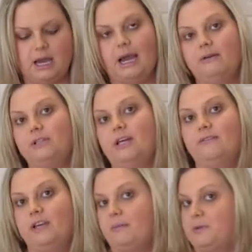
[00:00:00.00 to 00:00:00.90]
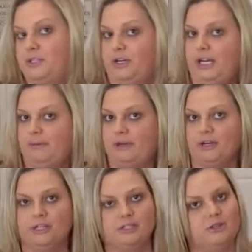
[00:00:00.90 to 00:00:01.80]
I would love the opportunity to be your
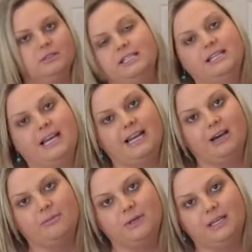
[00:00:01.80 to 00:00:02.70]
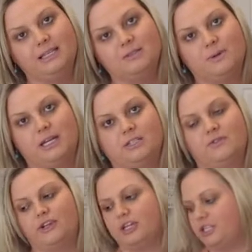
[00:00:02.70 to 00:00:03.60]
consultant and help you get these products for
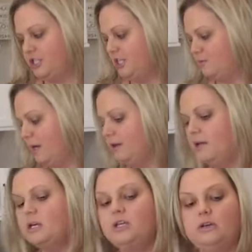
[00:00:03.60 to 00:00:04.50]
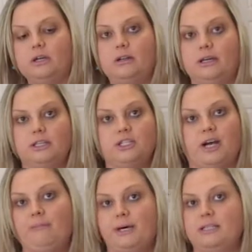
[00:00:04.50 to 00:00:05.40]
your kitchen as well. You can click the
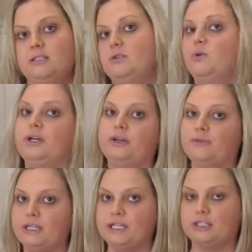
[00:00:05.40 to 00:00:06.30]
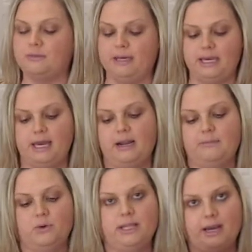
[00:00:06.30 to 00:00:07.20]
shop buttons or you can reach out to me and I'm
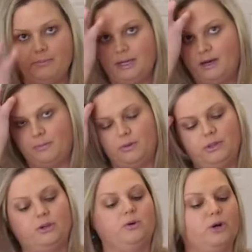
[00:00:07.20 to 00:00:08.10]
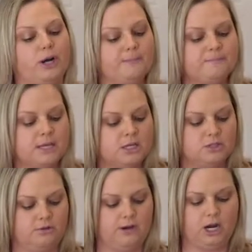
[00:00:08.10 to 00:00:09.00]
more than happy to help you with your order.
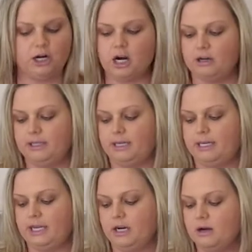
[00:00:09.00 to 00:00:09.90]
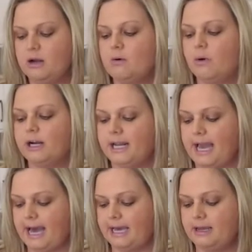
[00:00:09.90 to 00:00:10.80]
So we've got our garlic in here. We're going to
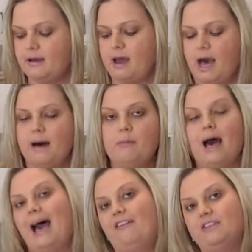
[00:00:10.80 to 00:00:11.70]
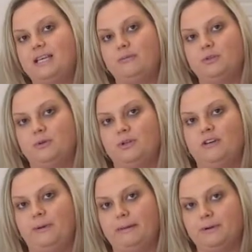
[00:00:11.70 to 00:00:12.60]
add a half a tablespoon
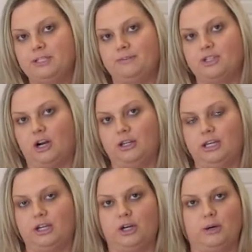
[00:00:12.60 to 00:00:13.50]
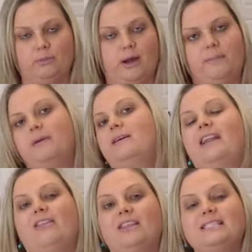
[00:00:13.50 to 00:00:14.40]
of Pampered Chef's garlic and herb rub.
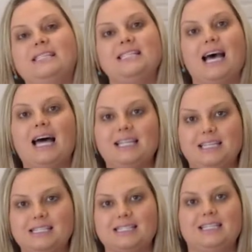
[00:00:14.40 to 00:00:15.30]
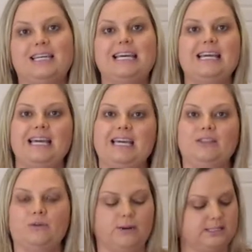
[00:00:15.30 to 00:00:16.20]
Now this is not listed in
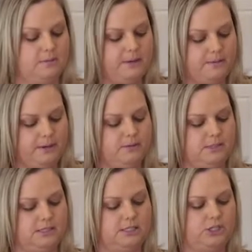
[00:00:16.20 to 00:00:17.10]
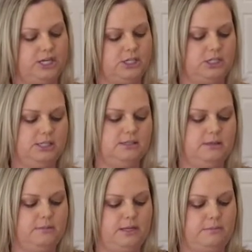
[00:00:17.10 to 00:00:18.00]
the recipe, but it was a suggestion that
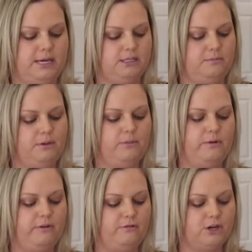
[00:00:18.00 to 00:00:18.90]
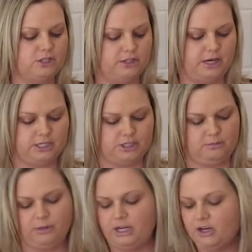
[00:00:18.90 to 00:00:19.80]
somebody made to me when we first launched the
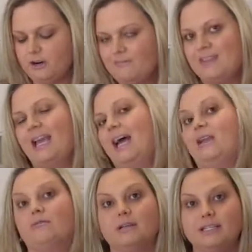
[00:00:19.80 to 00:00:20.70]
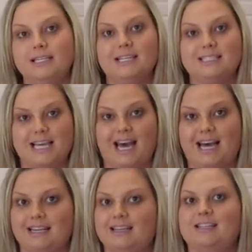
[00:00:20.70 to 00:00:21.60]
blender, and it really does
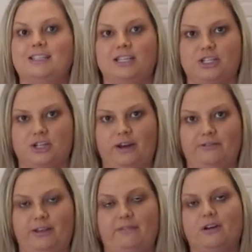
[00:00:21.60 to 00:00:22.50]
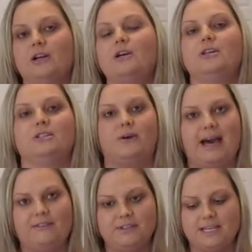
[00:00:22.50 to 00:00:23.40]
add such a great flavor. So
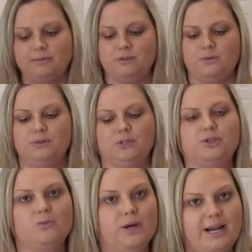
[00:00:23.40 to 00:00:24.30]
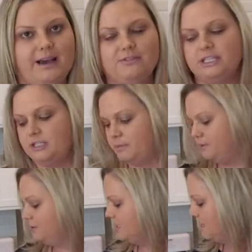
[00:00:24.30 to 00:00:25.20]
half a tablespoon, which is 1.5
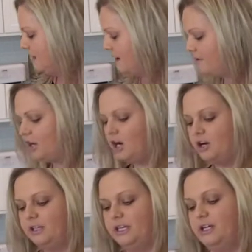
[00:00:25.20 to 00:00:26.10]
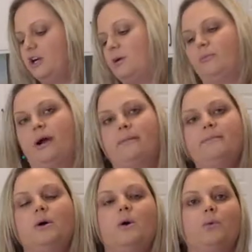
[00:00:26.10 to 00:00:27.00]
teaspoons of our garlic and herb rub.
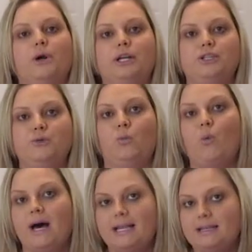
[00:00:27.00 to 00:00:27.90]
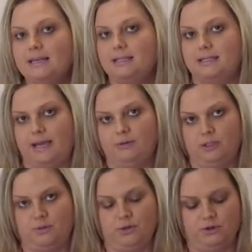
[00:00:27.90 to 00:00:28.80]
We're going to do 1
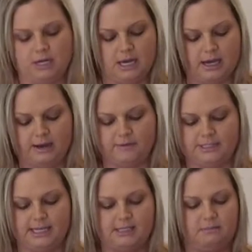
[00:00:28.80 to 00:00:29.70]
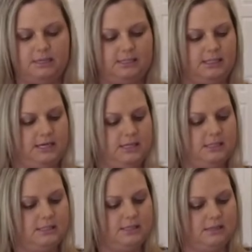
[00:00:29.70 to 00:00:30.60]
tablespoon of sesame
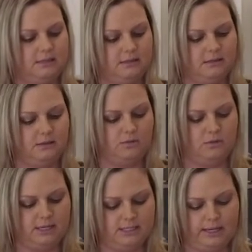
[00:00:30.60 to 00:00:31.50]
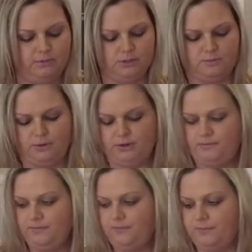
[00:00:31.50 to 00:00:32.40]
seeds, so 1 tablespoon,
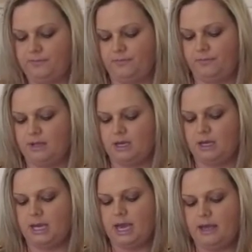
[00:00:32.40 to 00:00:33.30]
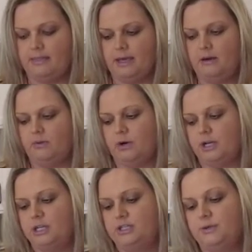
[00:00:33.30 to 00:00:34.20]
and then we're
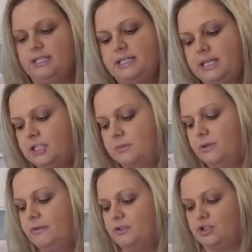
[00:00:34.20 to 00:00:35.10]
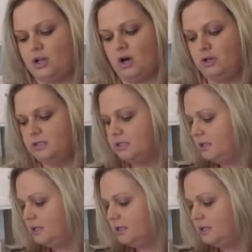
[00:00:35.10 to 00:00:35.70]
going to do a teaspoon of salt.